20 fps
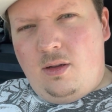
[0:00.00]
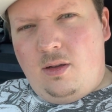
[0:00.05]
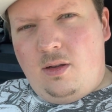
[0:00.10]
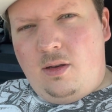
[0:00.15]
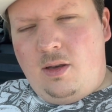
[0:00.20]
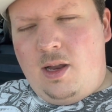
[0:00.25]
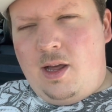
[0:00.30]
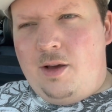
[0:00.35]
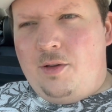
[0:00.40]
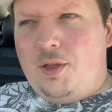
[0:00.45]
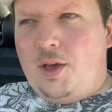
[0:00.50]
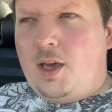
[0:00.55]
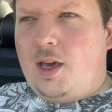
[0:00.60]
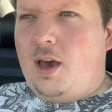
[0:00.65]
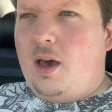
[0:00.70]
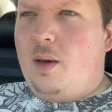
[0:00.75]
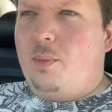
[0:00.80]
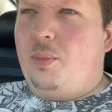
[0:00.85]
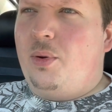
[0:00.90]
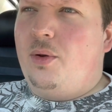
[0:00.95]
Now the
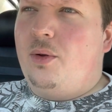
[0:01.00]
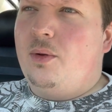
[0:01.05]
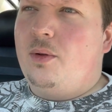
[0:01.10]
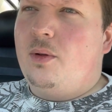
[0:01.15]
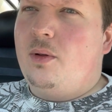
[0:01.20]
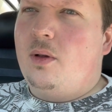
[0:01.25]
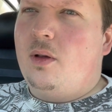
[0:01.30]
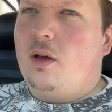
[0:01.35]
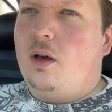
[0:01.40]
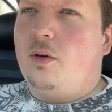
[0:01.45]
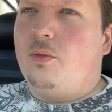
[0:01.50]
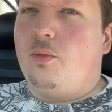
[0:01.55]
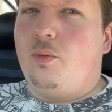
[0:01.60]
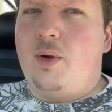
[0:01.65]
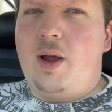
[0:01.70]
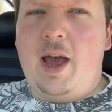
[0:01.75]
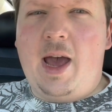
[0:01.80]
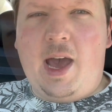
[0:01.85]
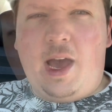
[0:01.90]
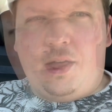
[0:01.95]
cup of
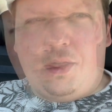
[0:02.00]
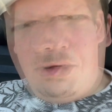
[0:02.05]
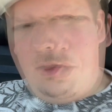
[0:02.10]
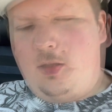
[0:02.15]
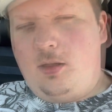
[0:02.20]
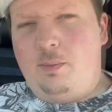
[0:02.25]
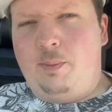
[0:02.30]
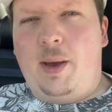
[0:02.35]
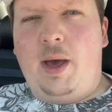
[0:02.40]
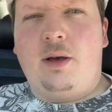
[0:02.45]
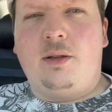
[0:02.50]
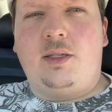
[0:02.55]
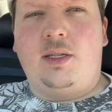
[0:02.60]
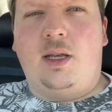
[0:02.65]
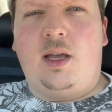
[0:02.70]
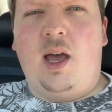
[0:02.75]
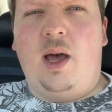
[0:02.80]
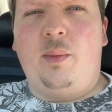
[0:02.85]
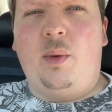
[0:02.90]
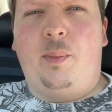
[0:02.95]
wrath is about to
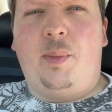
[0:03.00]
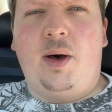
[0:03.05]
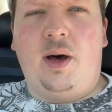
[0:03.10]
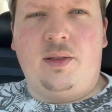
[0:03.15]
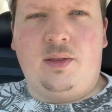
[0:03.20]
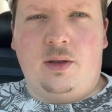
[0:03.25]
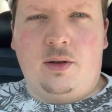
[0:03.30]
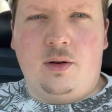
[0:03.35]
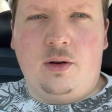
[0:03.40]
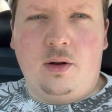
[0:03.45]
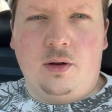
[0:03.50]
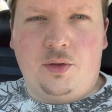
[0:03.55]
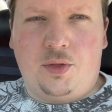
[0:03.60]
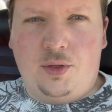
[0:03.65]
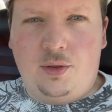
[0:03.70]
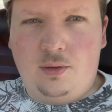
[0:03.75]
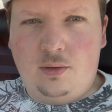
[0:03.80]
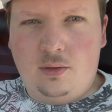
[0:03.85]
come upon the earth,